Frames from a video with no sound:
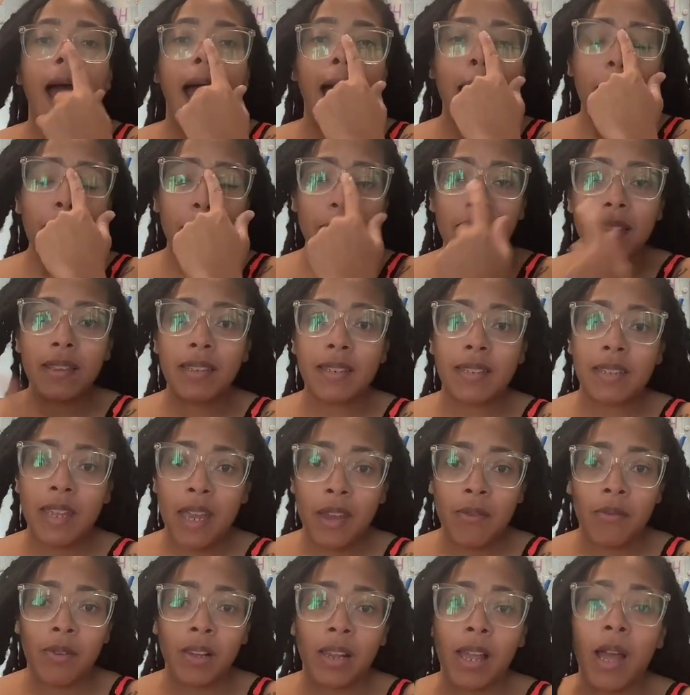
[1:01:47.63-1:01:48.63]
I meant the
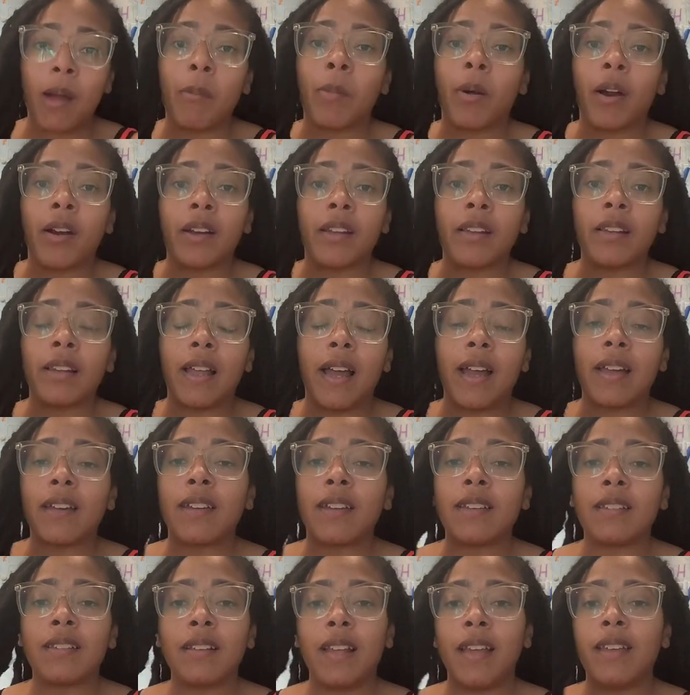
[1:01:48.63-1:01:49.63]
Save a Lot parking lot
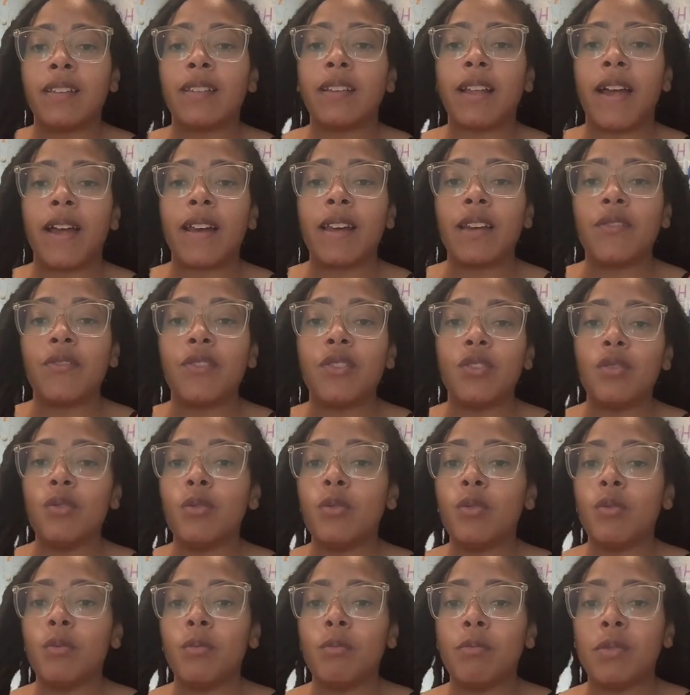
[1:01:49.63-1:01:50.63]
because let's not even
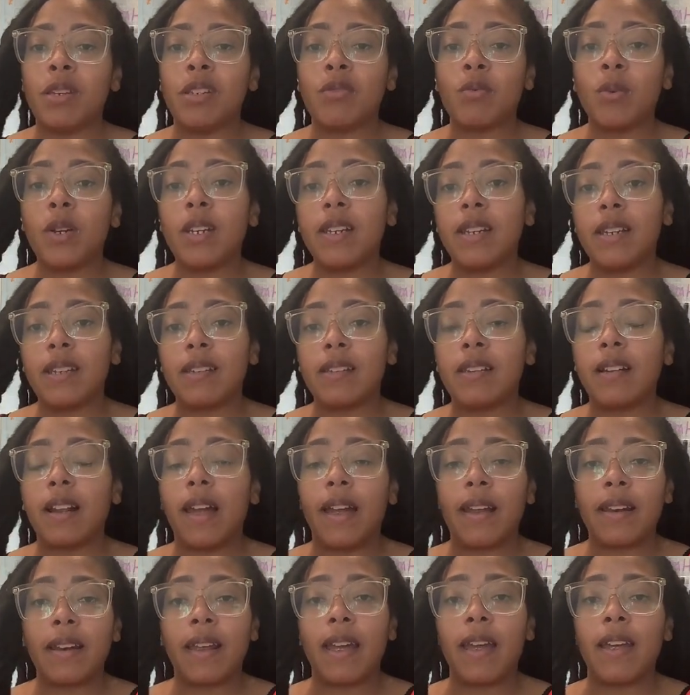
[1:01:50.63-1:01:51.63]
do Miss Winn Dixie
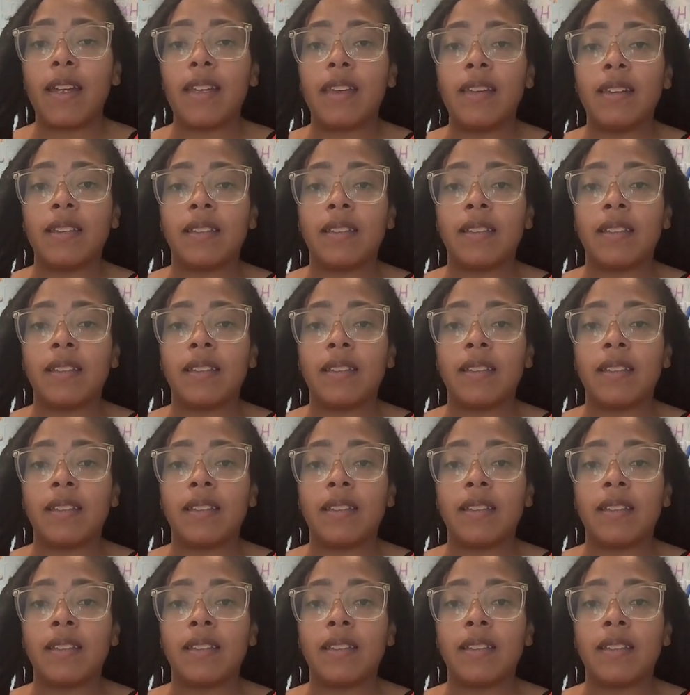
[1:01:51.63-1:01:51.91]
like that.